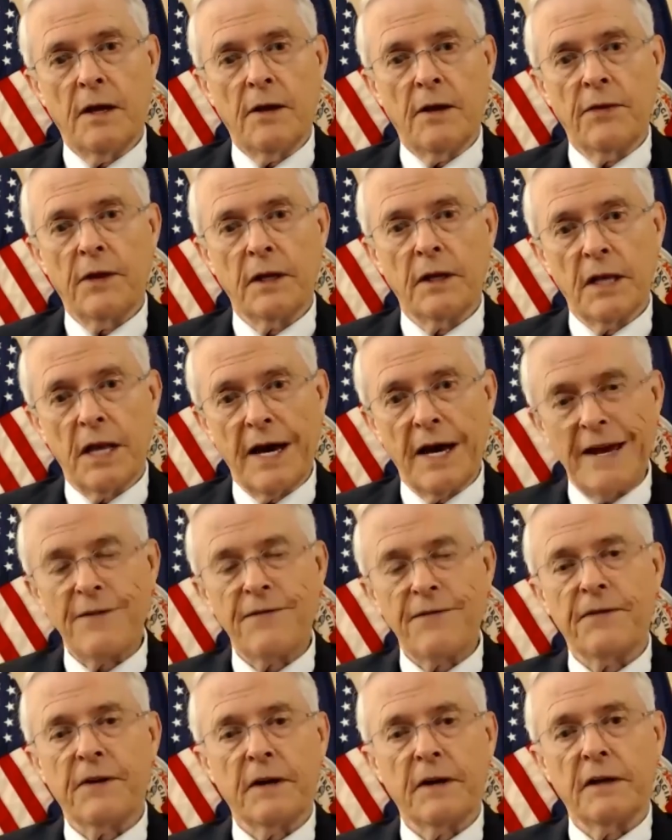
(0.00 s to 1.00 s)
the
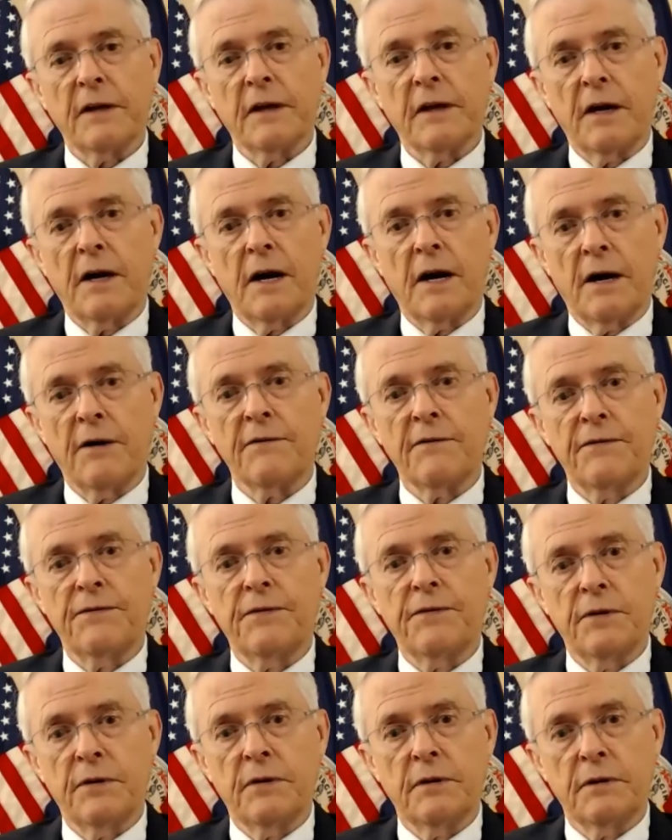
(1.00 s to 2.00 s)
life
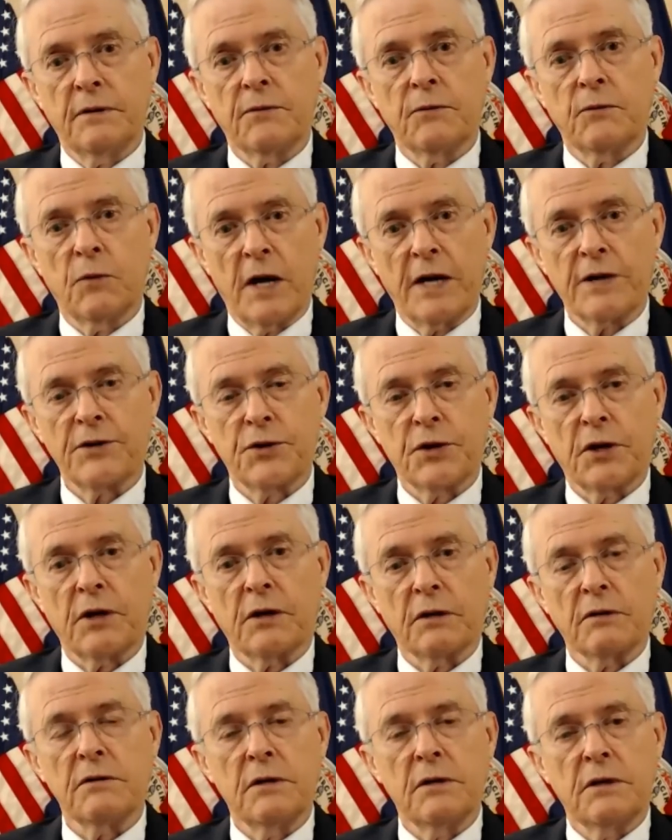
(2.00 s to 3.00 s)
of
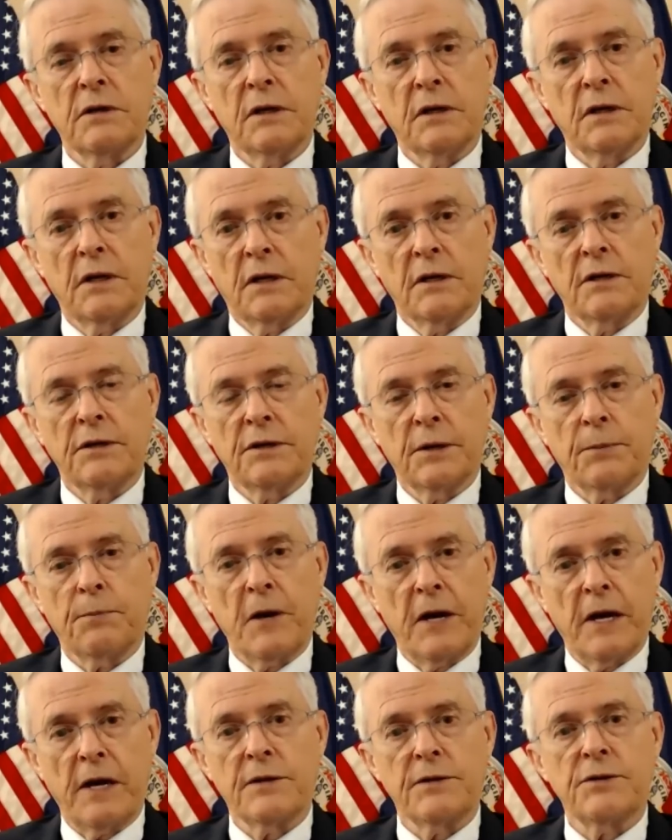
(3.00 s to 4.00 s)
Russia
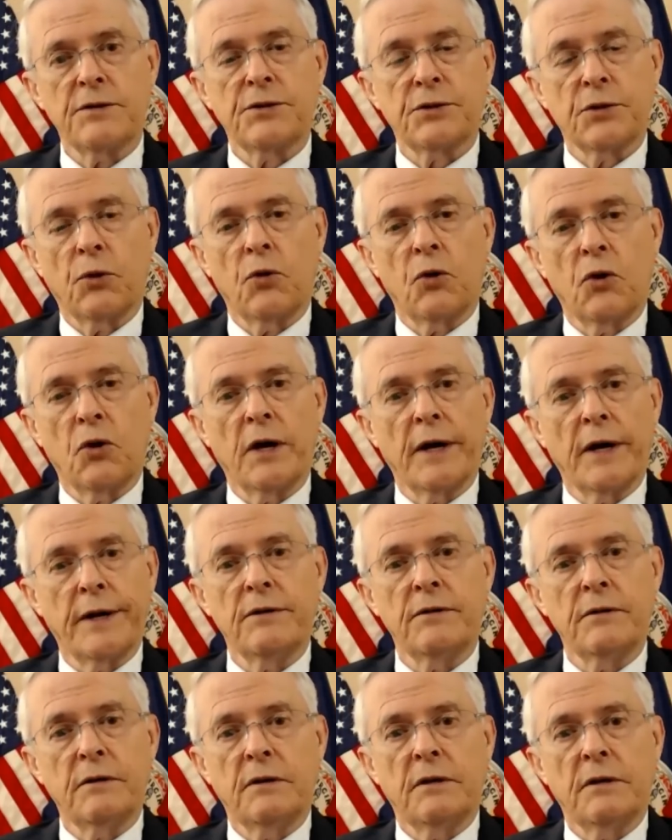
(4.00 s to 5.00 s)
depends
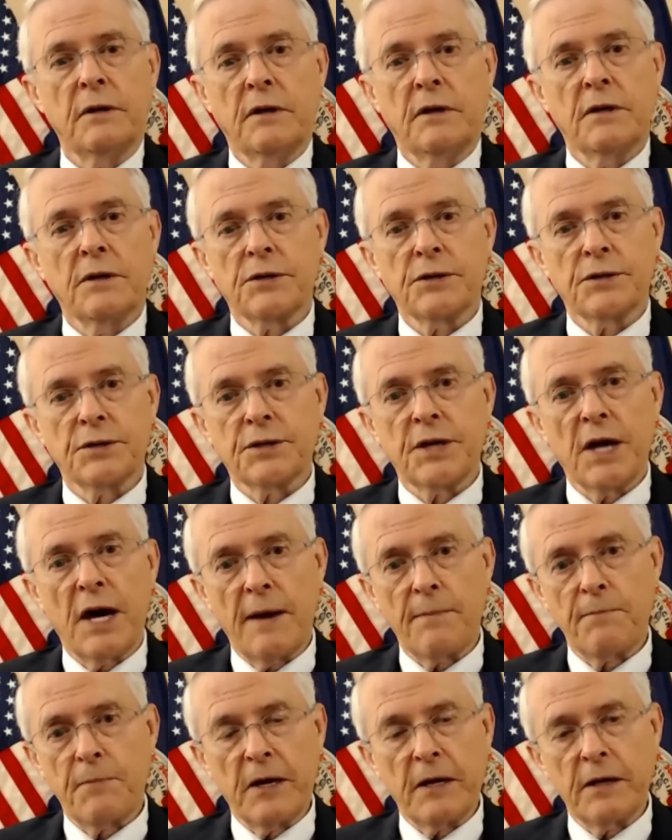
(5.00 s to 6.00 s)
on
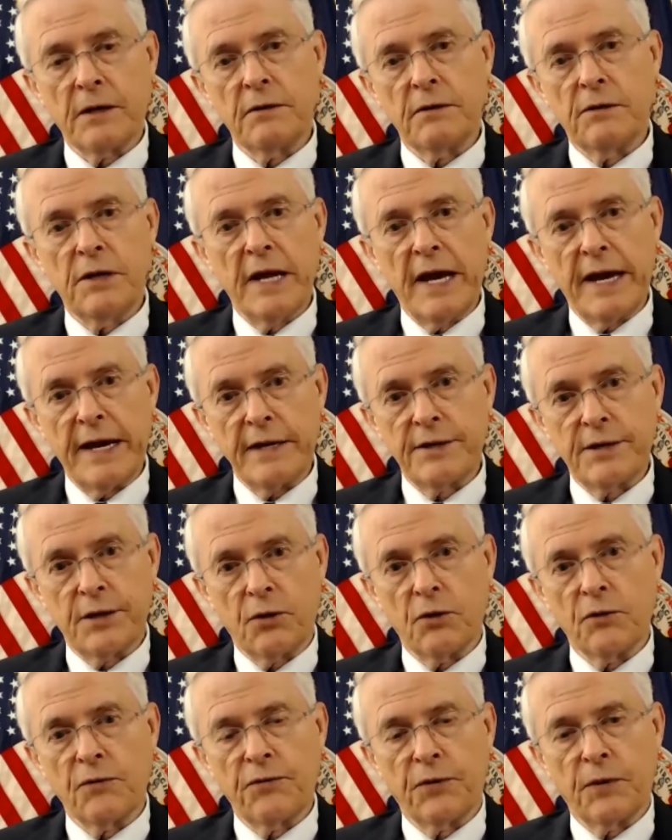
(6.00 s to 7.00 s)
stopping
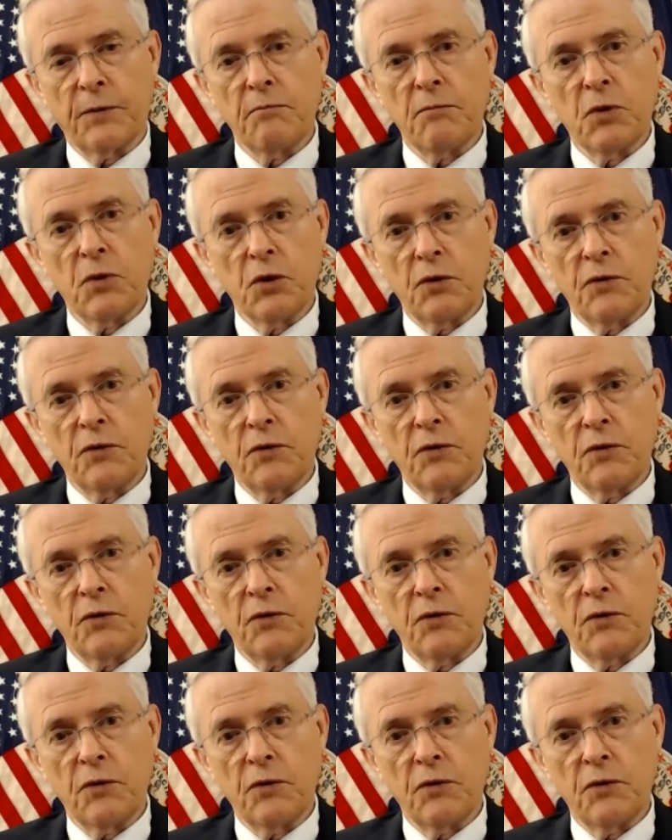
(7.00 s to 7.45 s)
NATO from